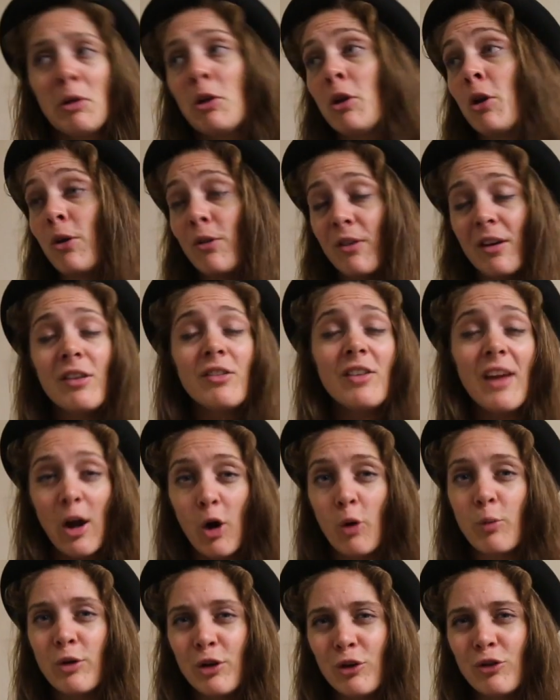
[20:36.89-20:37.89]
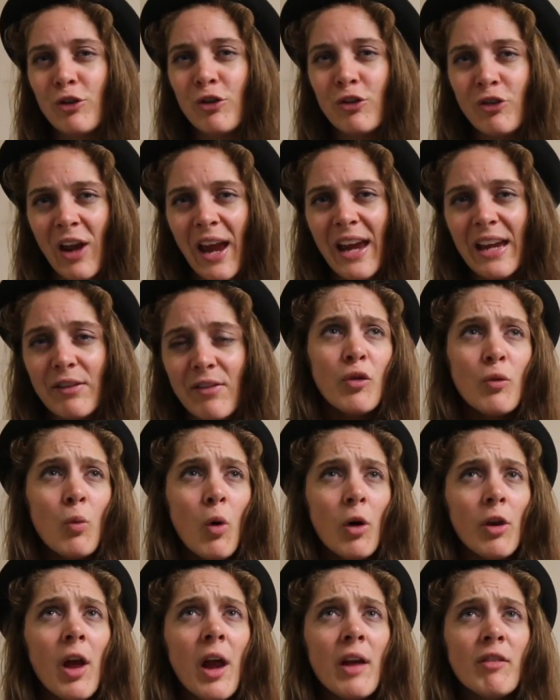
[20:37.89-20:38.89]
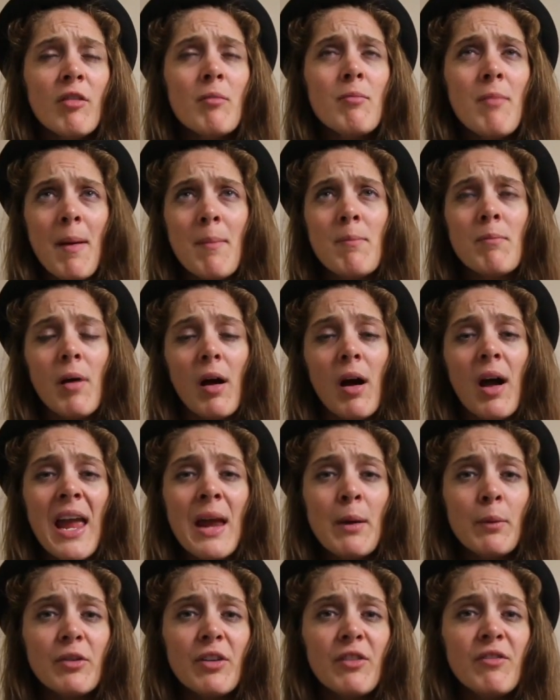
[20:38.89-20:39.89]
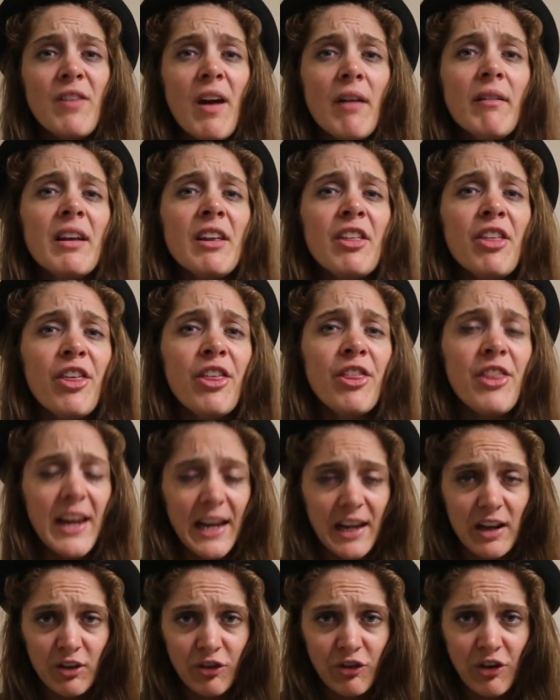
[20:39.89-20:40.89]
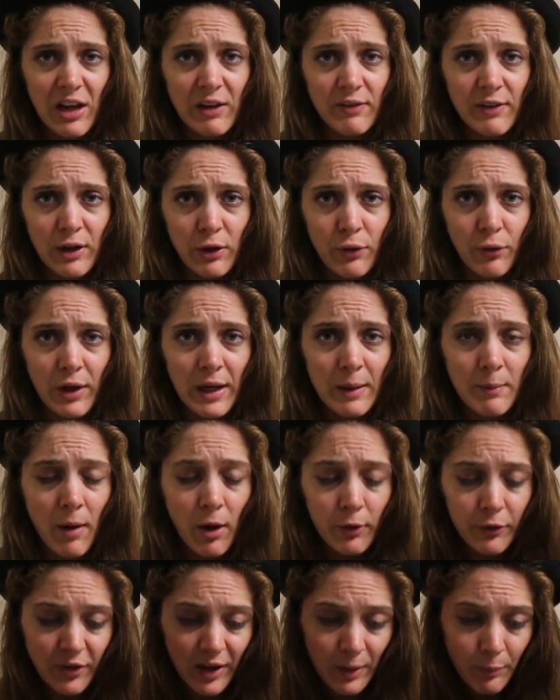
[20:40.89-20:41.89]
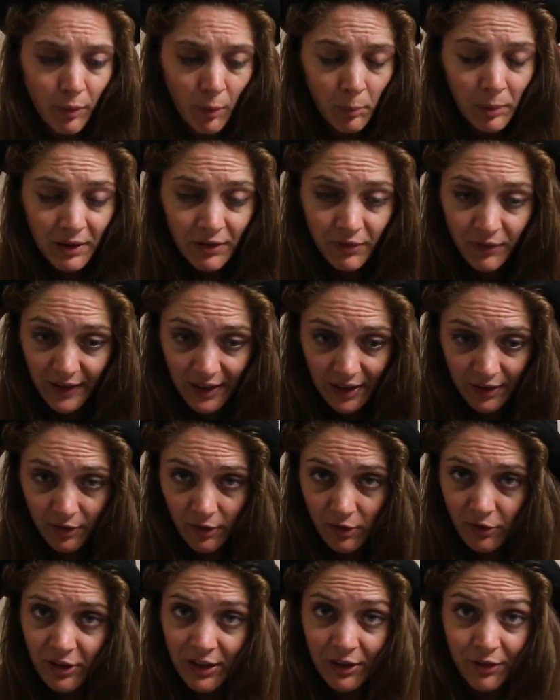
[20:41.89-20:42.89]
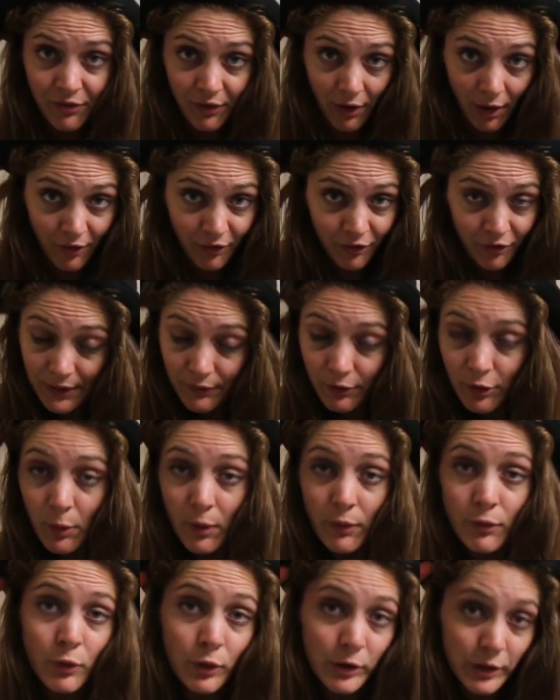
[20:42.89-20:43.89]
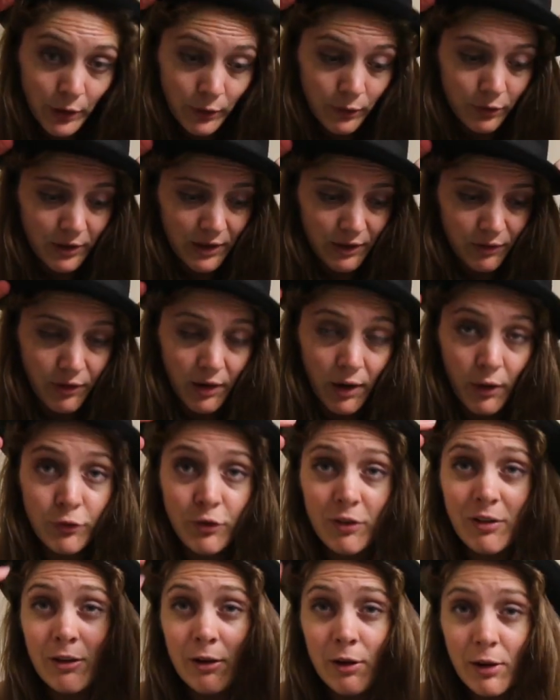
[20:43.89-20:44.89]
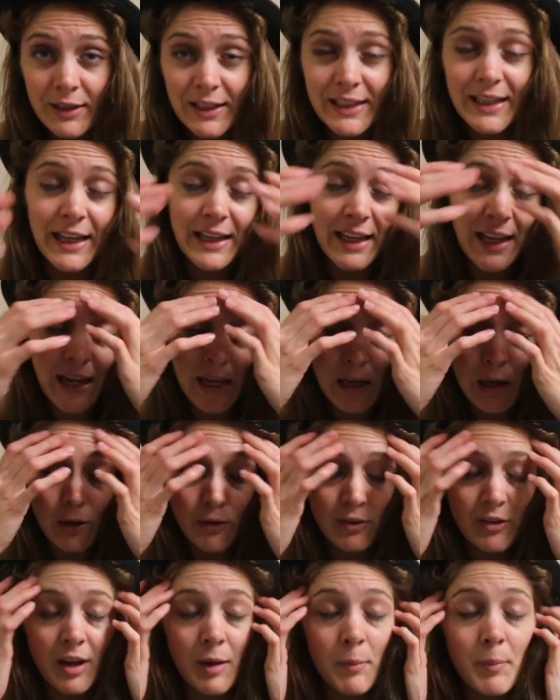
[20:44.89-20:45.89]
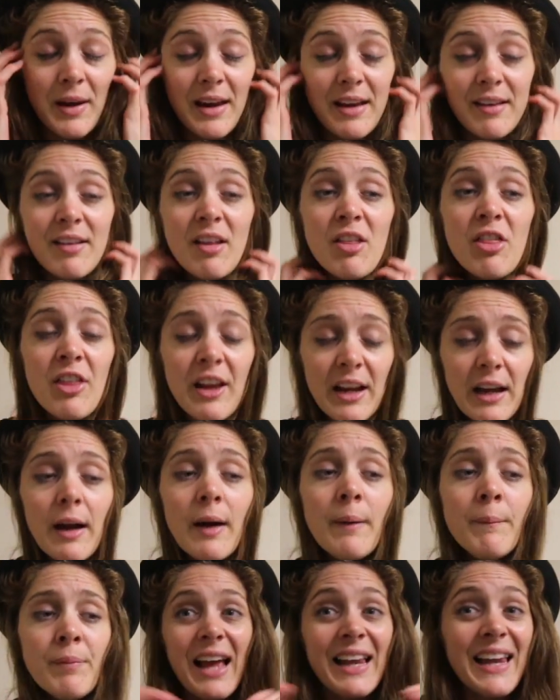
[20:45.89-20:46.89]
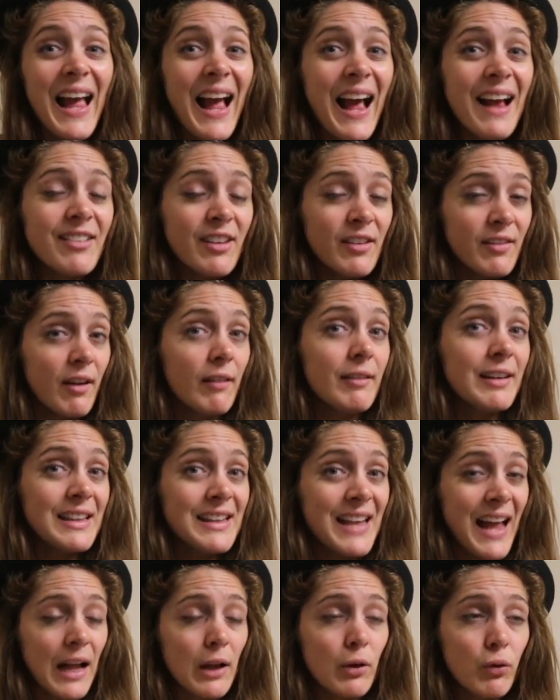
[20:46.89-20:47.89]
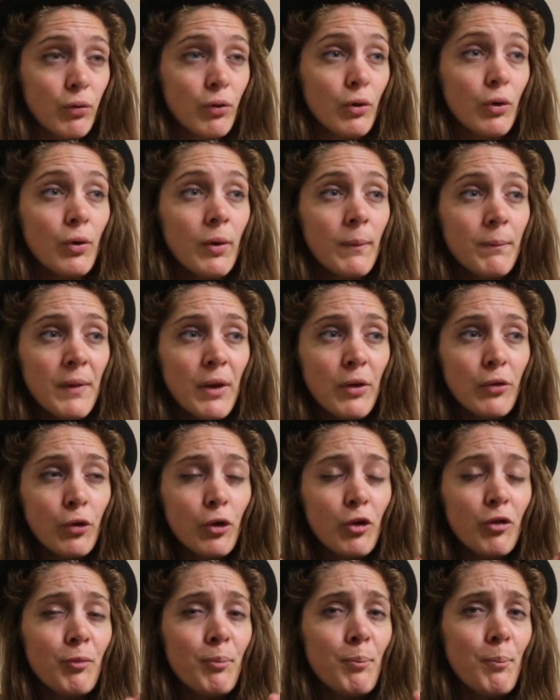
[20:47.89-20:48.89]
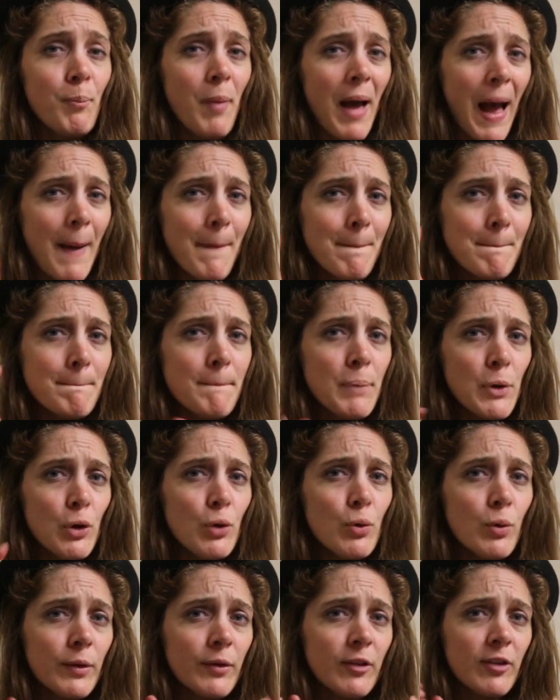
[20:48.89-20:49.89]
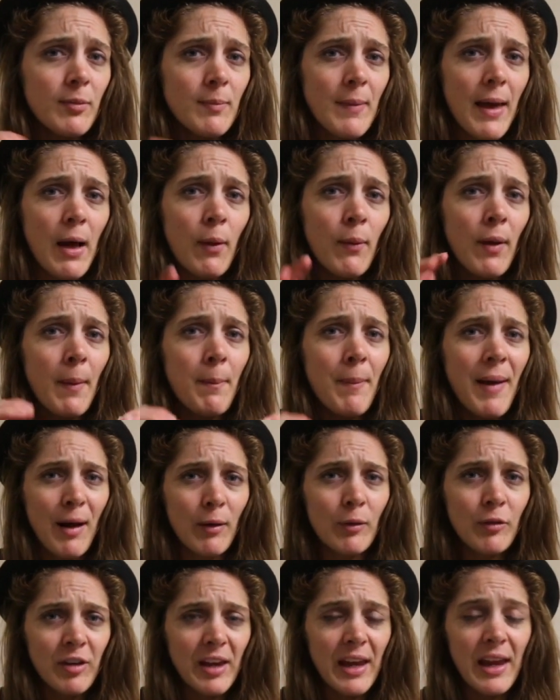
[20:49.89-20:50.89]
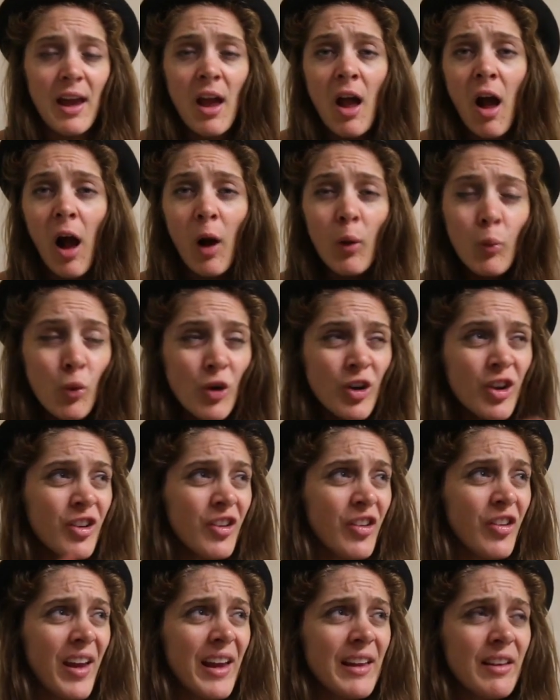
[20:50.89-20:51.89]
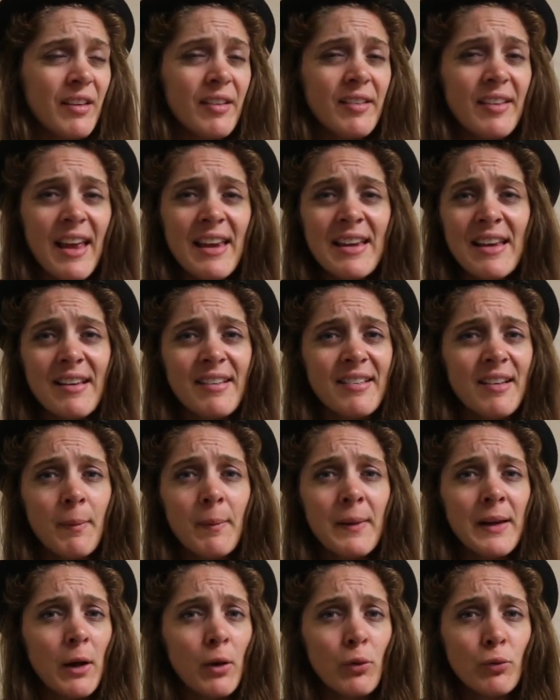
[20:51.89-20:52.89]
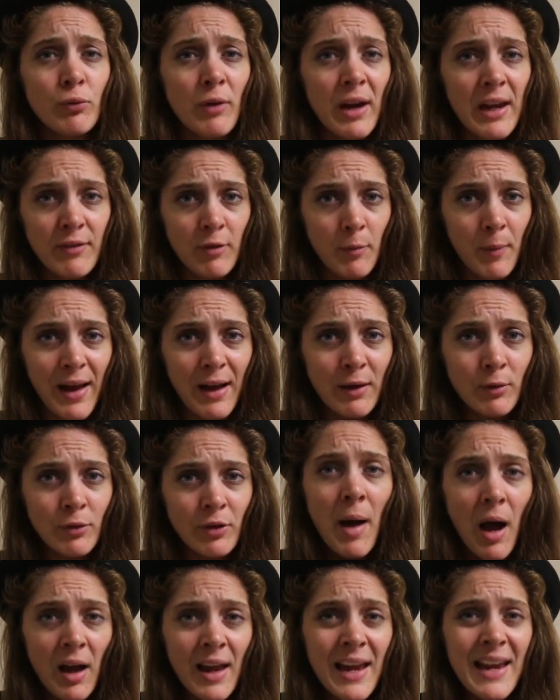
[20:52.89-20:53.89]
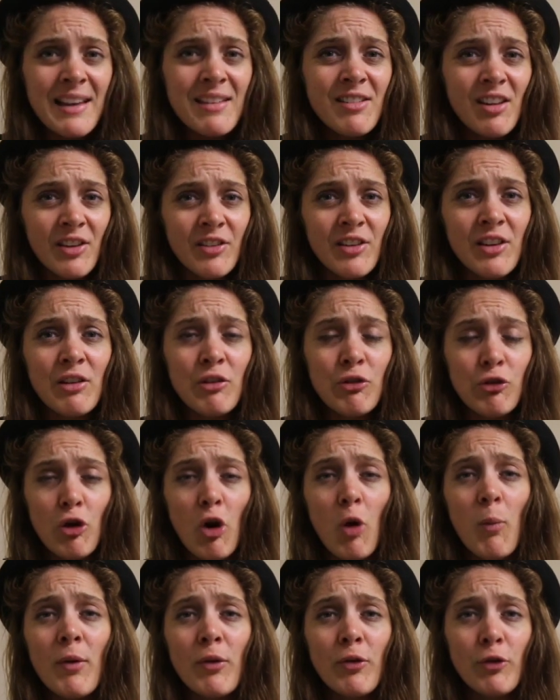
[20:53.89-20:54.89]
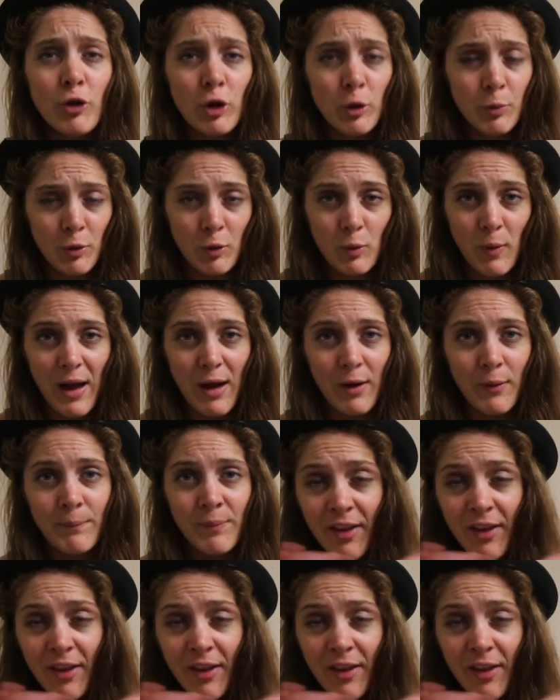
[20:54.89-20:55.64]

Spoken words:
You use it to help you to shave. From what I remember, it was a very thick shaving cream. I'd say probably thicker than Defluff, even though I've not used Defluff. Just looking at it, it looks and appears thicker, and it has a very natural sort of bamboo smell about it. I wouldn't say the scent is something I'd rave about, but it does its job super well.